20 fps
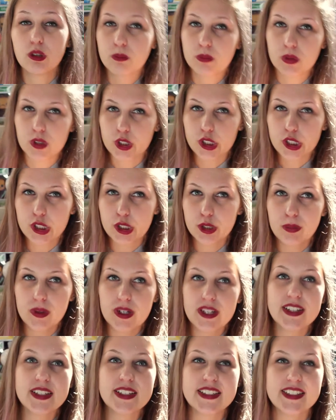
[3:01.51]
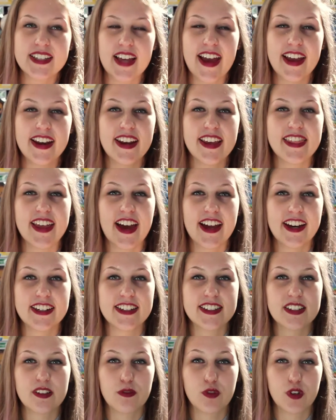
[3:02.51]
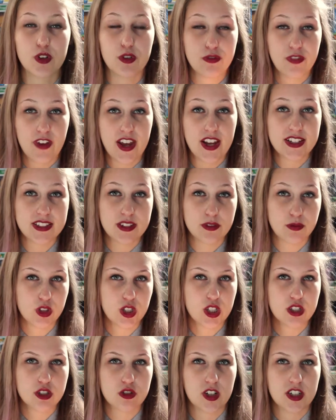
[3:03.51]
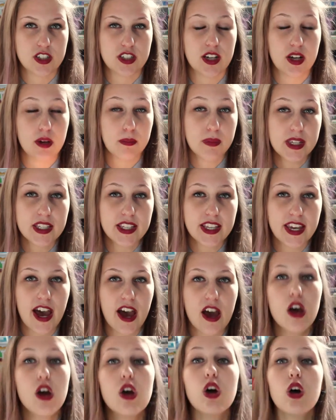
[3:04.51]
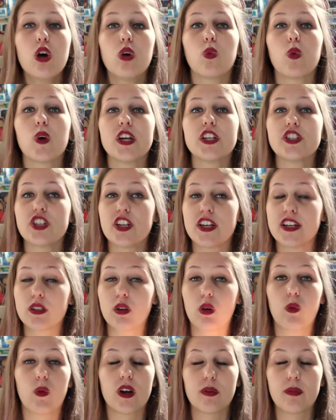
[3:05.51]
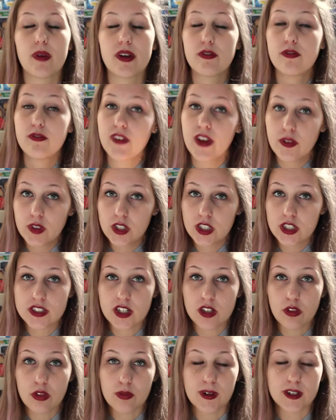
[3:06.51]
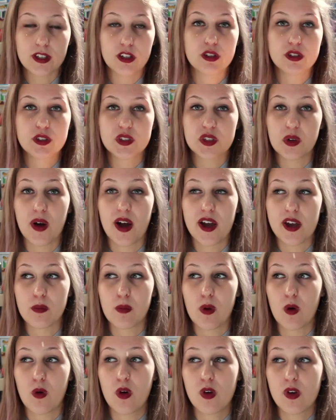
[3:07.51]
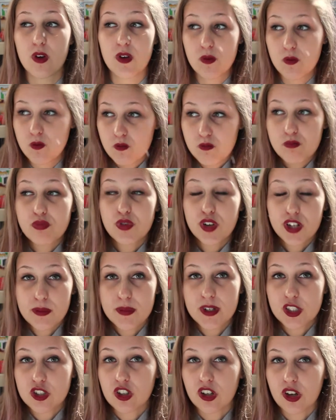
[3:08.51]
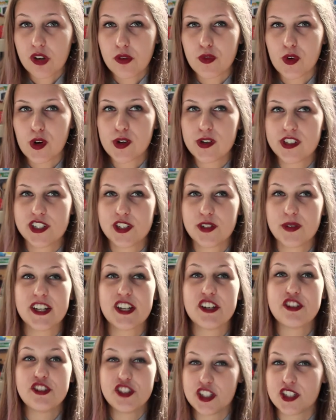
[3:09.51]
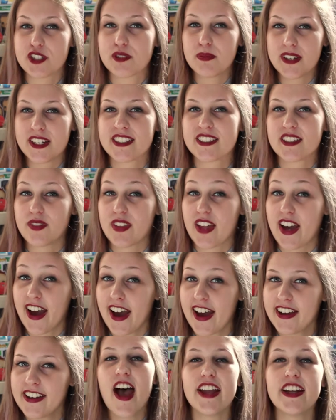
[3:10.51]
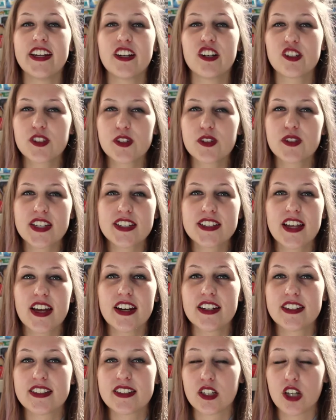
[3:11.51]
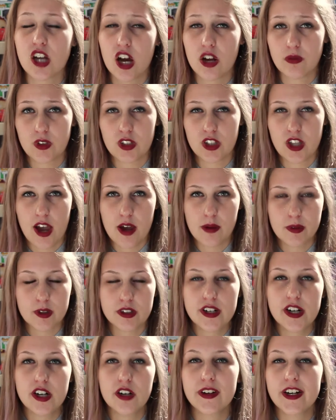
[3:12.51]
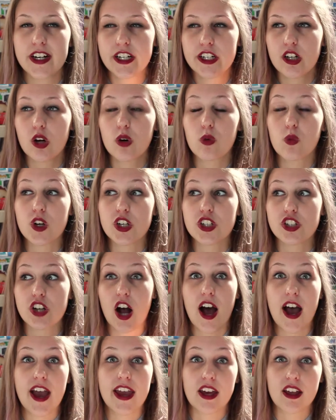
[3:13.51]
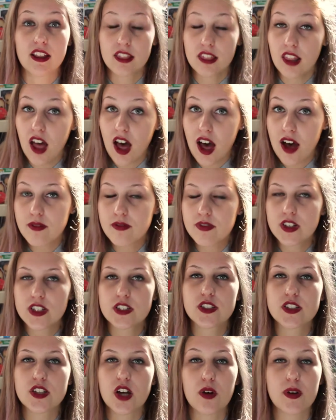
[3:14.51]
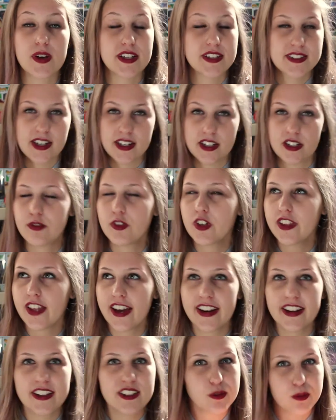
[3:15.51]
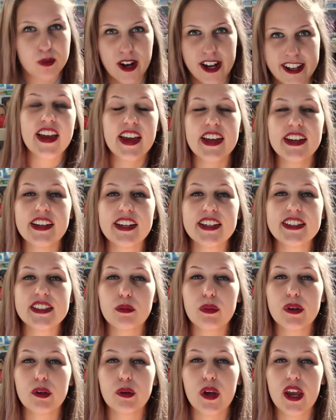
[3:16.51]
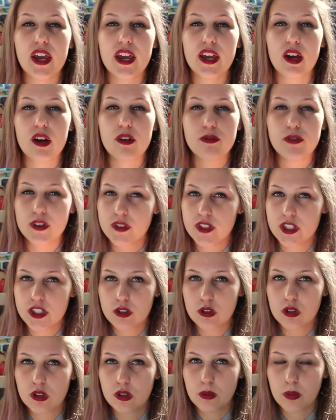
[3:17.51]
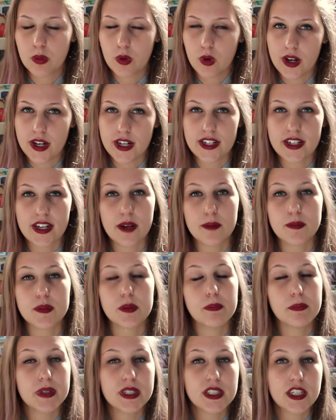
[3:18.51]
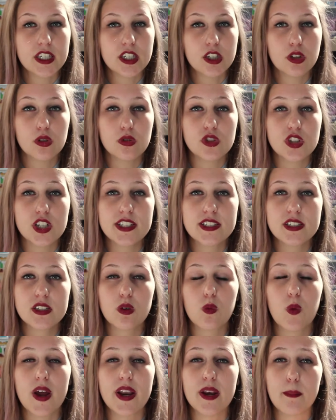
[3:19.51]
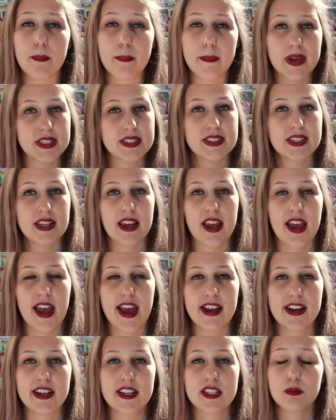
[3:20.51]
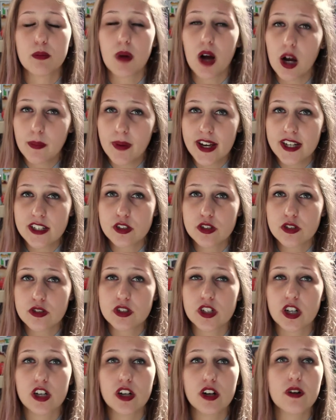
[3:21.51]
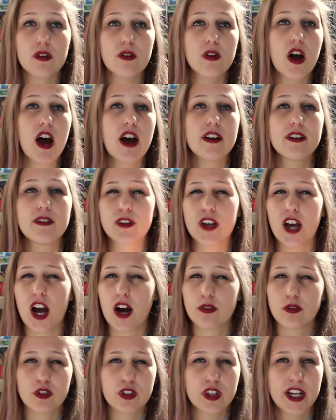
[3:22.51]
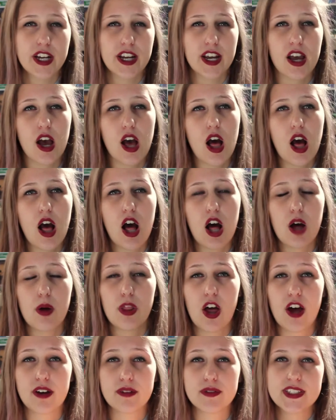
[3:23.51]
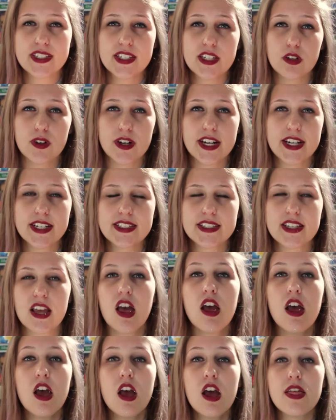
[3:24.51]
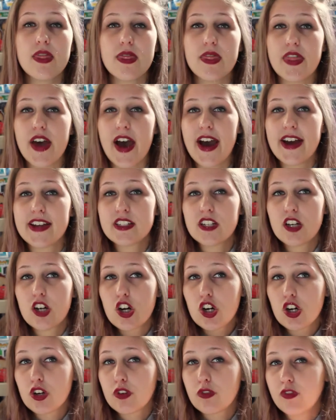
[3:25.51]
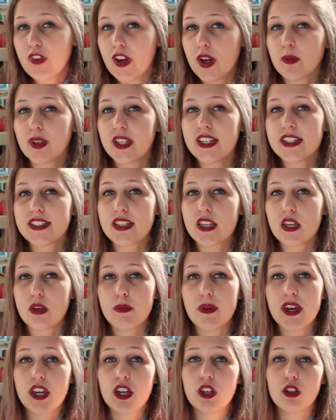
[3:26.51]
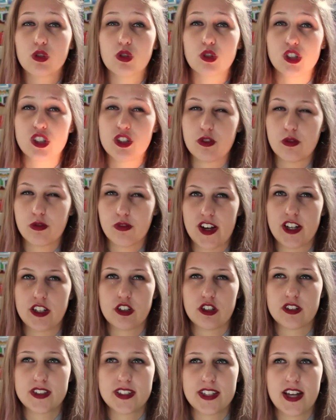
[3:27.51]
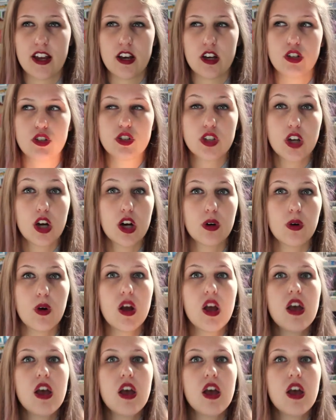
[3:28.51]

blurb said that it's for fans of Reconstructing Amelia, which is one of my favorite adult thrillers, so I am uh, pretty much looking forward to it just because of that. And it also says that it's an unreliable narrator, which I love, so excited for that as well. It is about a 15-year-old boy named Billy who just went missing, and his mom has to start uncovering a lot of secrets that her family is keeping in order to find her son. So,